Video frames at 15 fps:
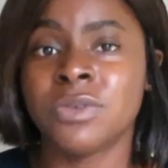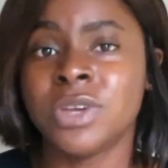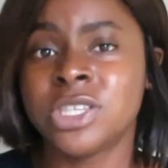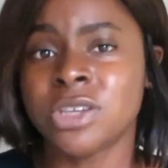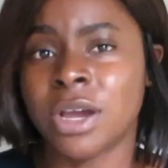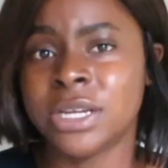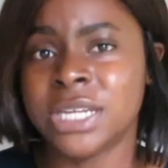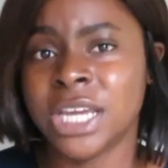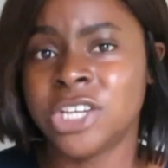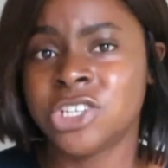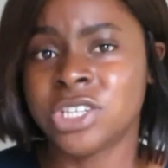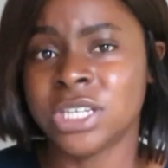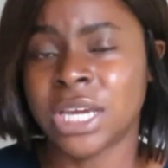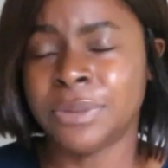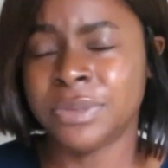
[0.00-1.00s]

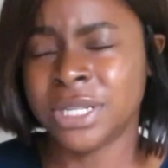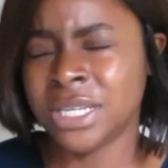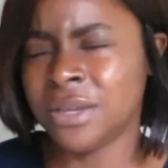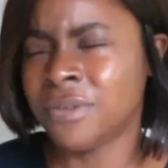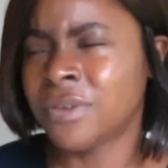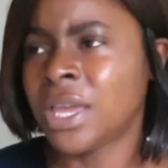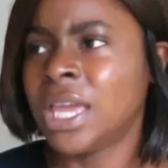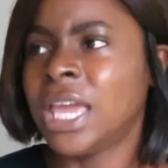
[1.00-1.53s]
retardation, I believe.